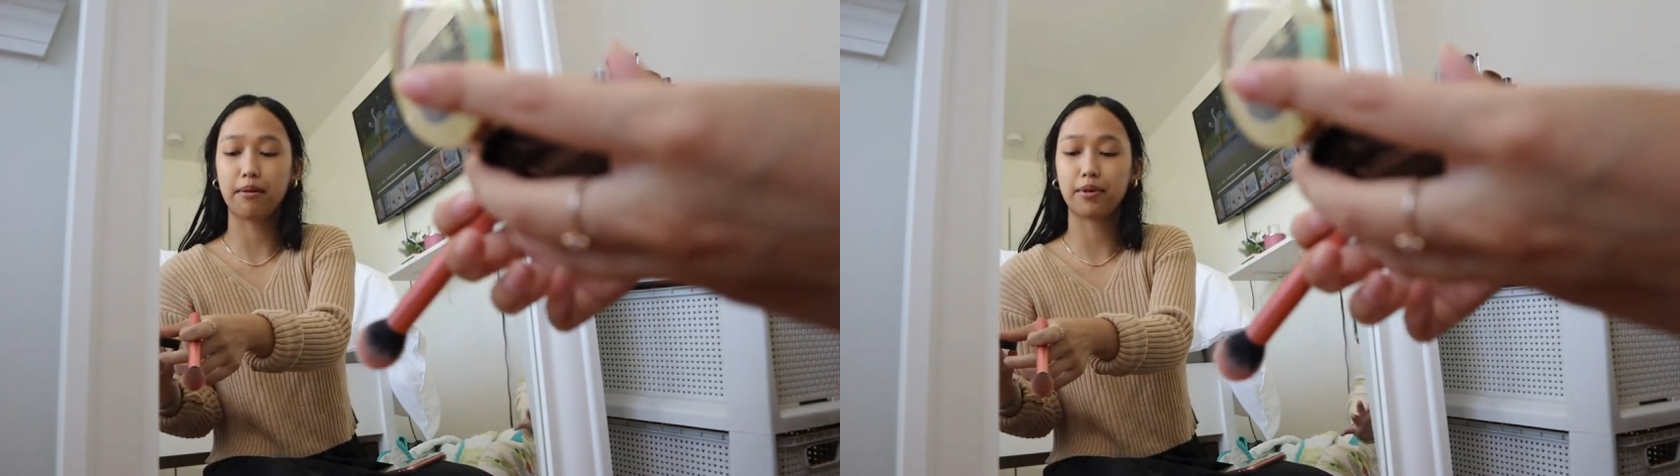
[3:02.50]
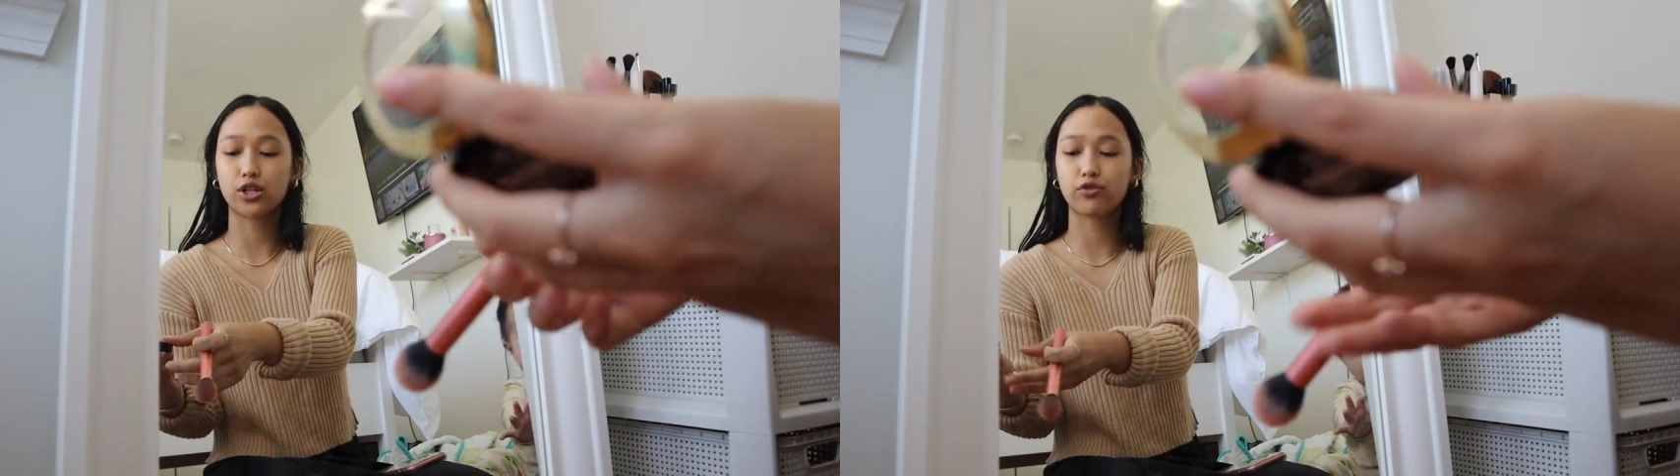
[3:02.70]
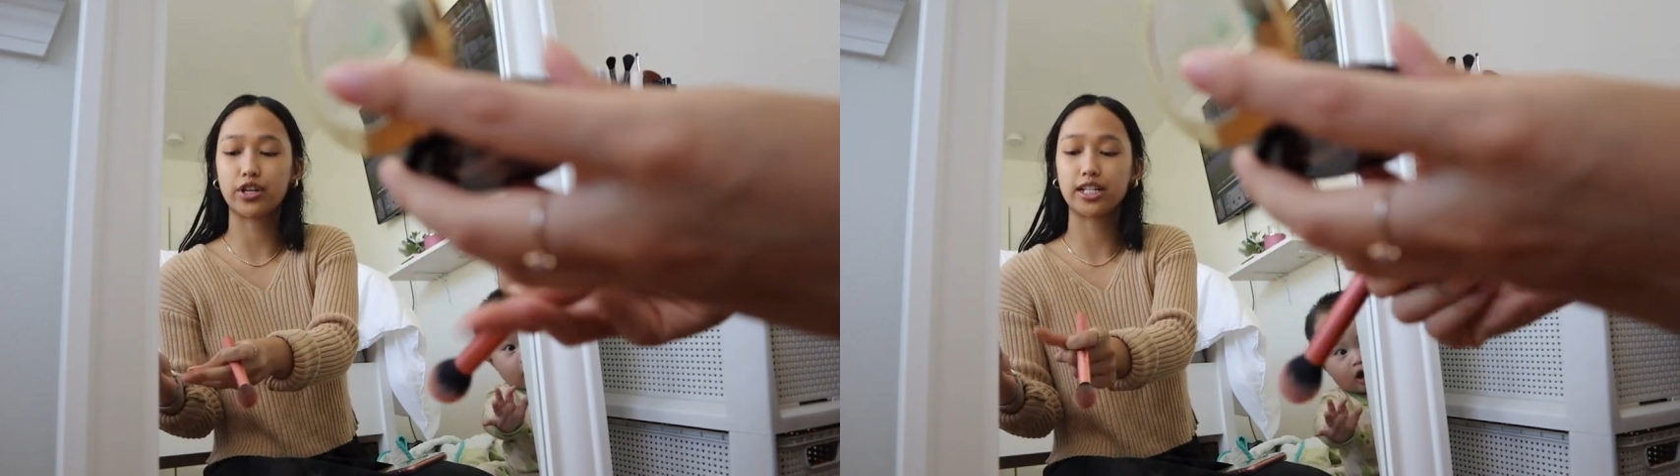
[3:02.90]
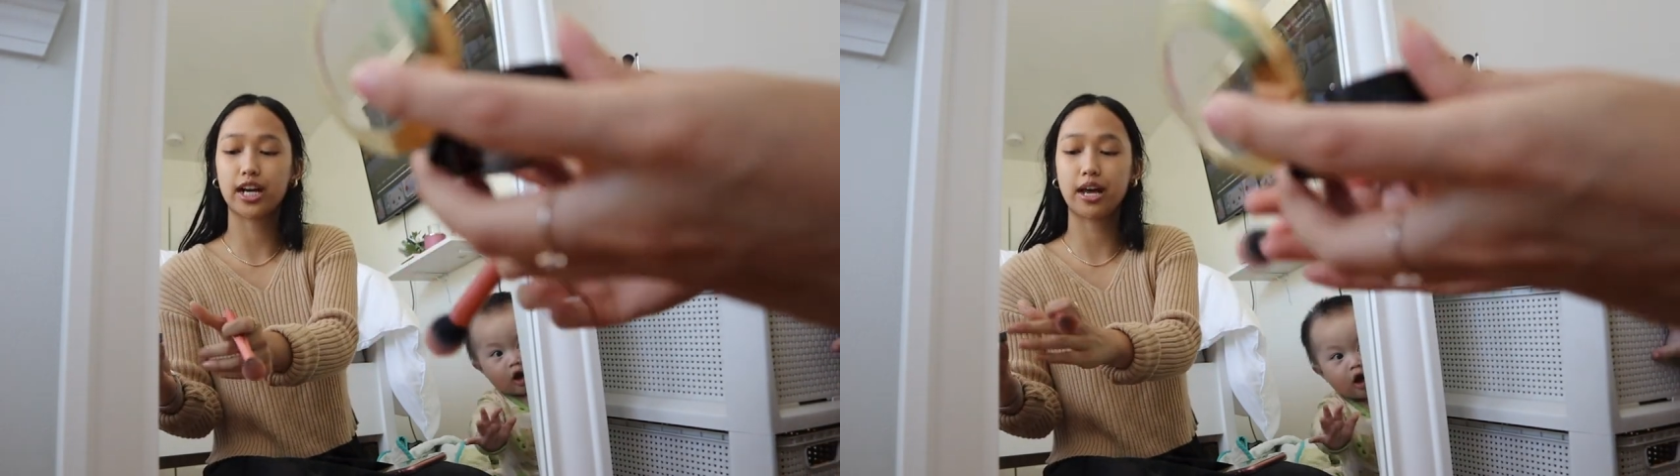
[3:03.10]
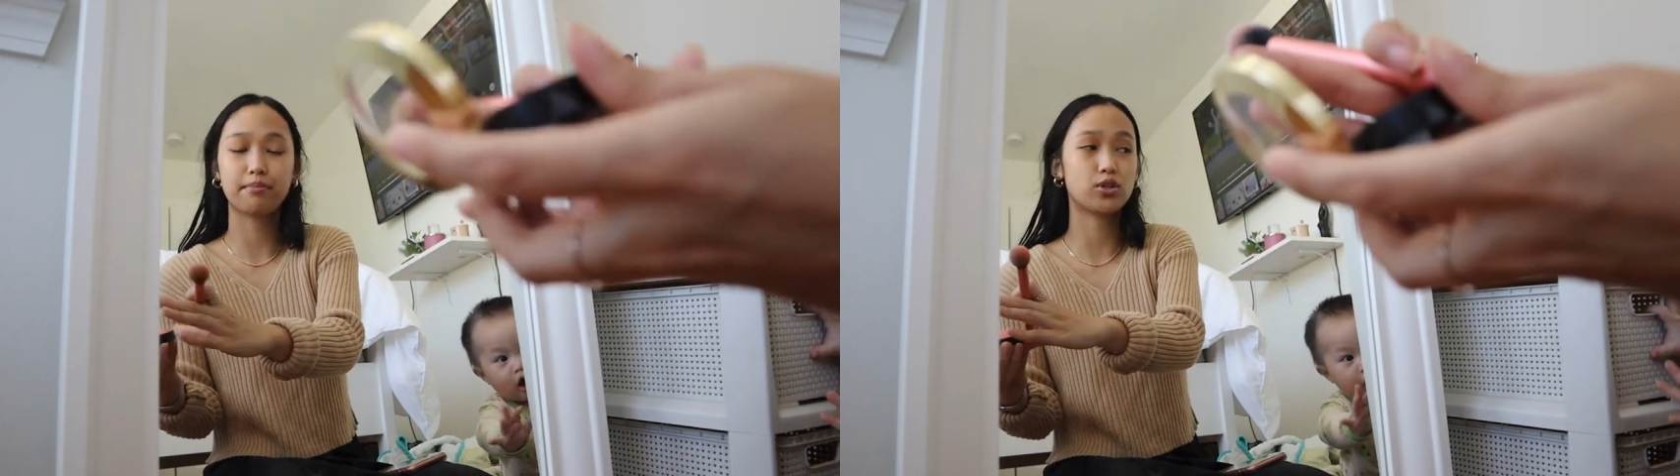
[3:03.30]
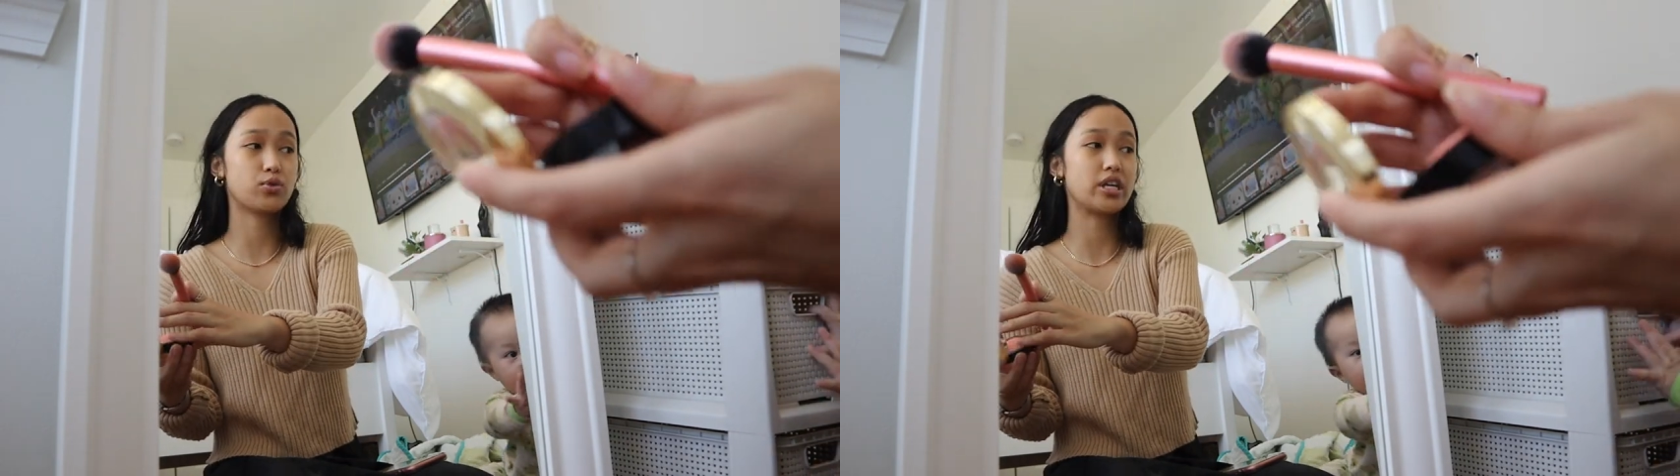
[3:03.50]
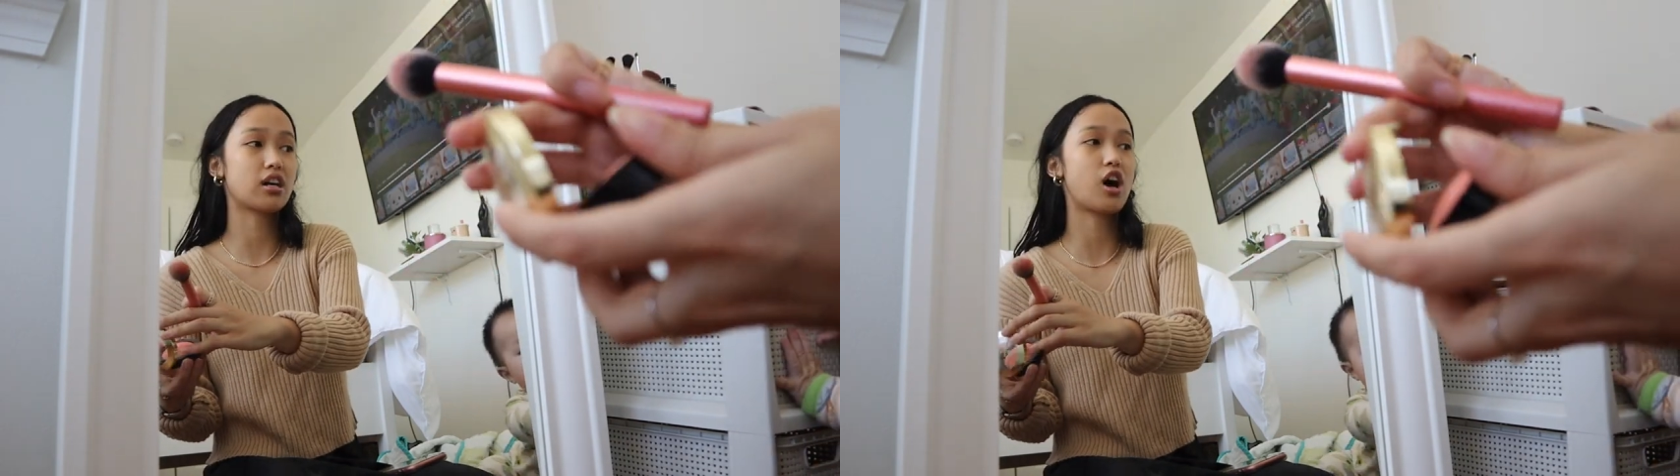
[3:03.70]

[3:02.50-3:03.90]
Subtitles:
had much free time between